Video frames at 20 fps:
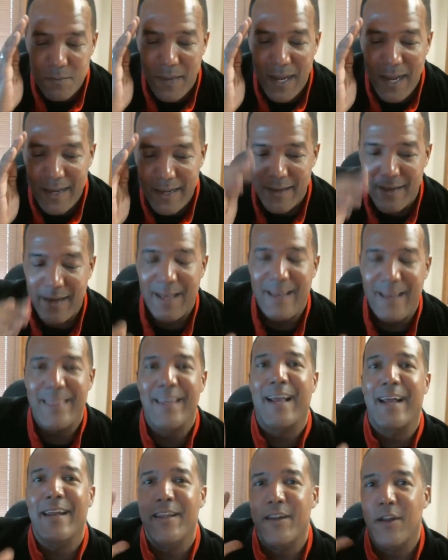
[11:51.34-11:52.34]
minded, and I
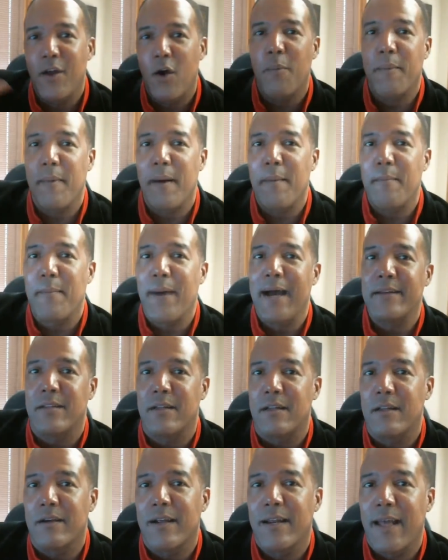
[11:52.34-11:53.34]
think I need to open my mind
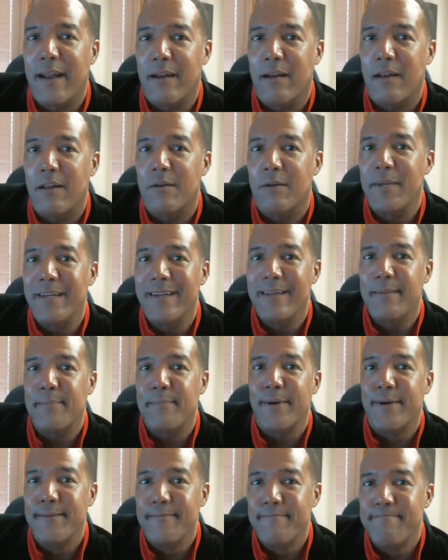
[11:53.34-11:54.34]
to looking at it a little bit
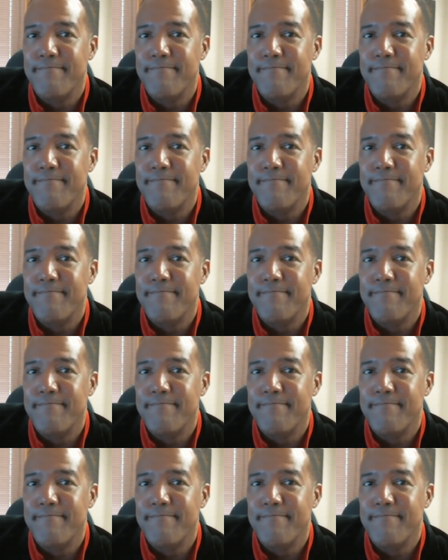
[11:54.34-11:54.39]
deeper.